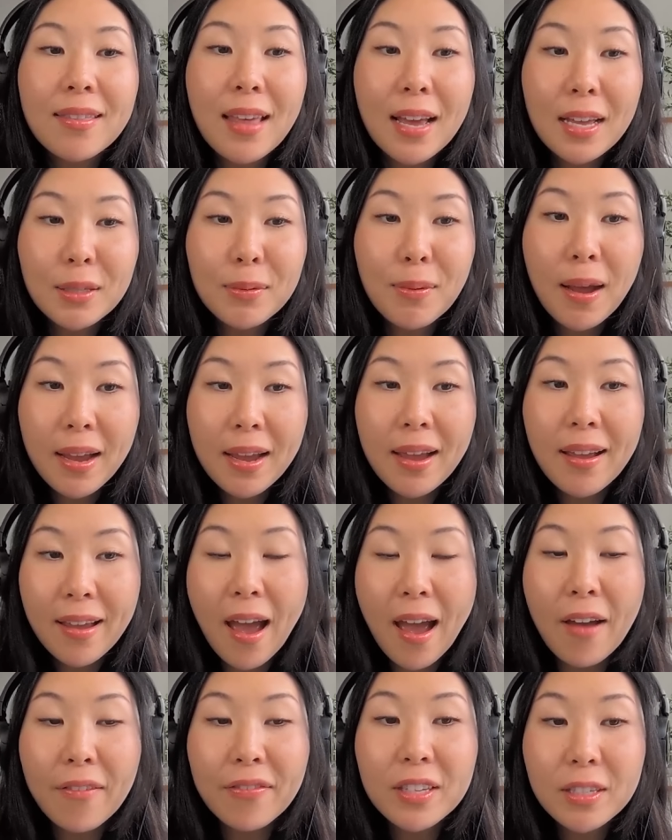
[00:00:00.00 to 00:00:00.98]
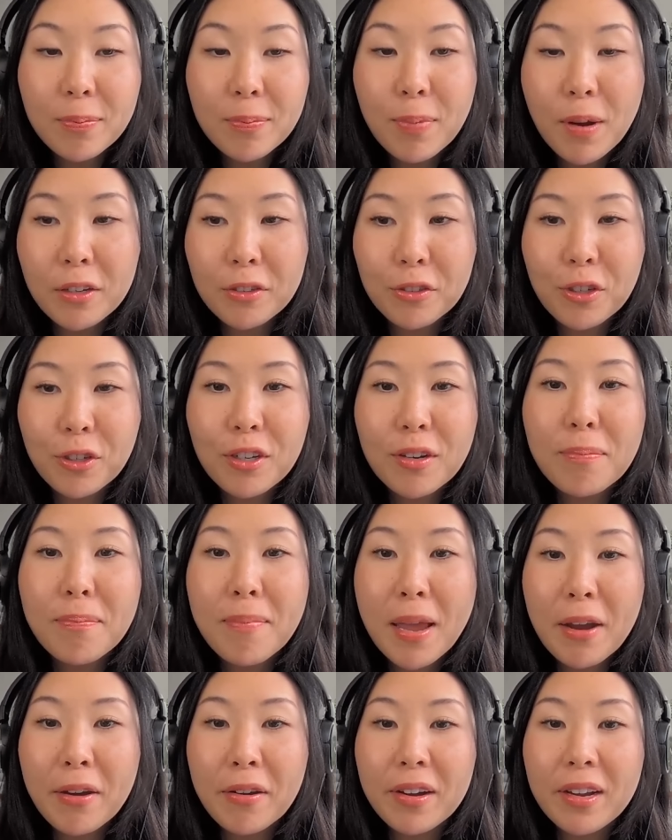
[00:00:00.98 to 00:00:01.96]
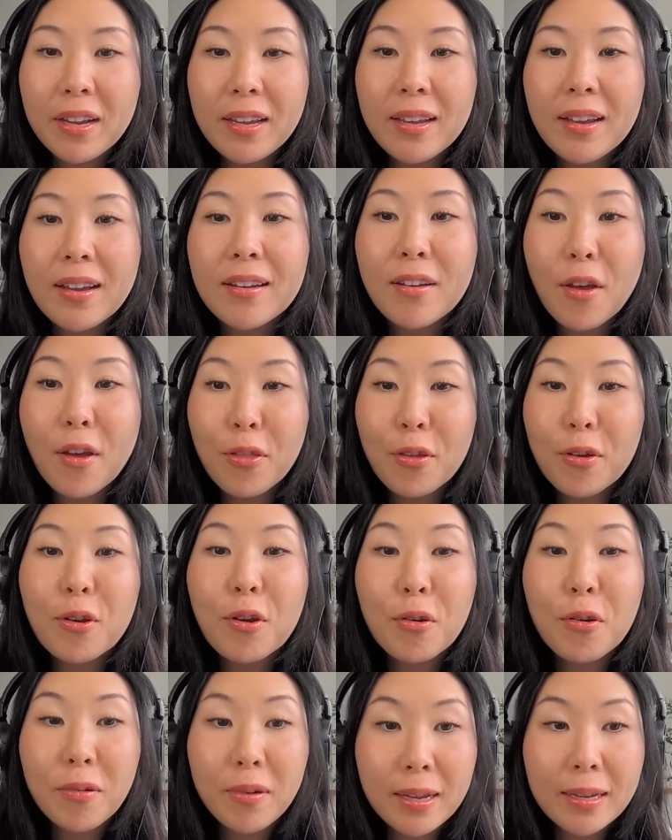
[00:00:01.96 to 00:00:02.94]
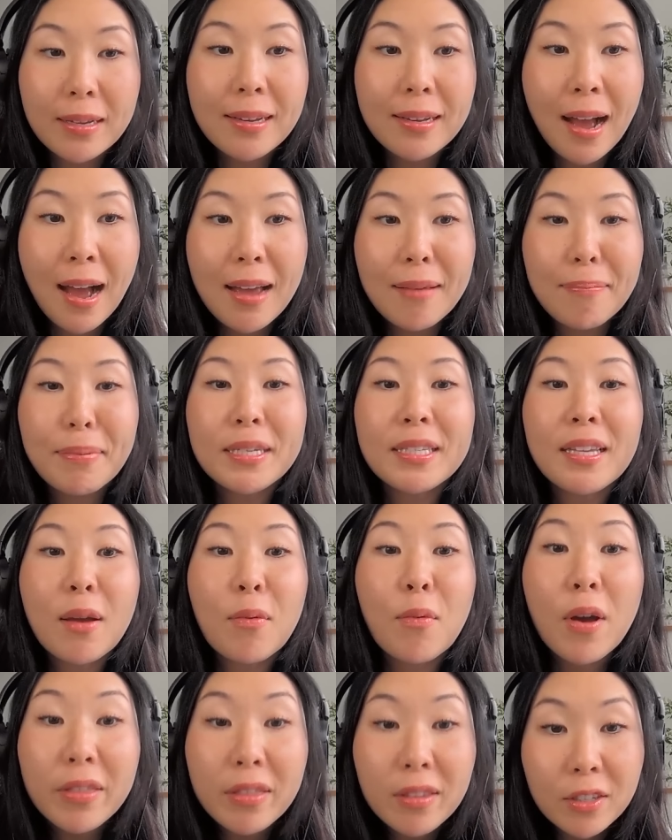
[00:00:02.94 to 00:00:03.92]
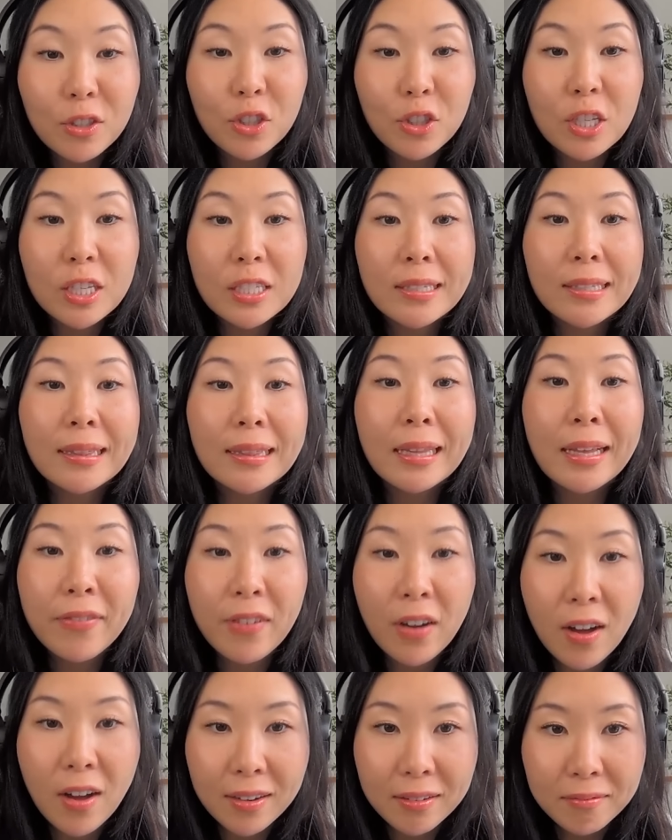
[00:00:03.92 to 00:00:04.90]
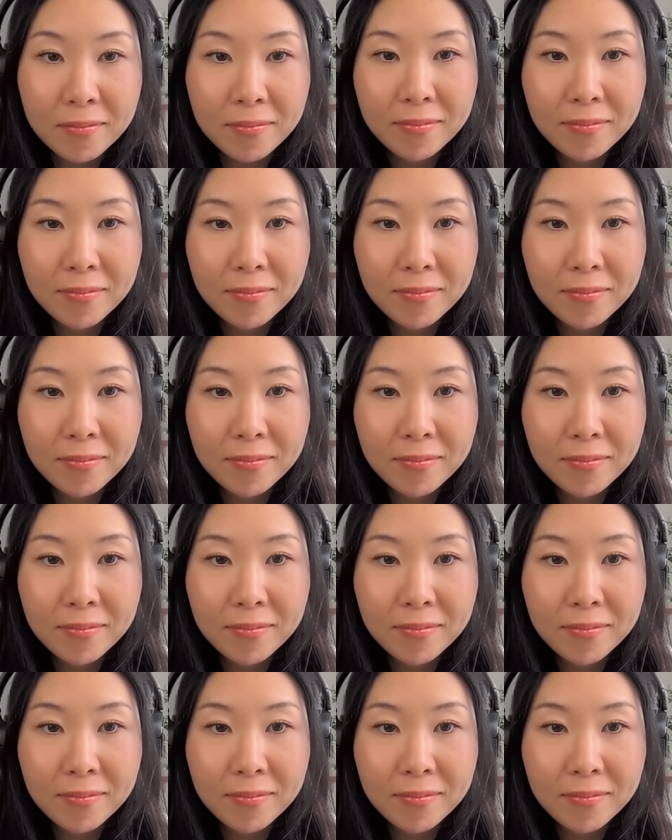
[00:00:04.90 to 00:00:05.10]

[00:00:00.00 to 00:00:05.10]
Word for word: That's why I have this pressure to marry another Korean guy because I want this gene to live on.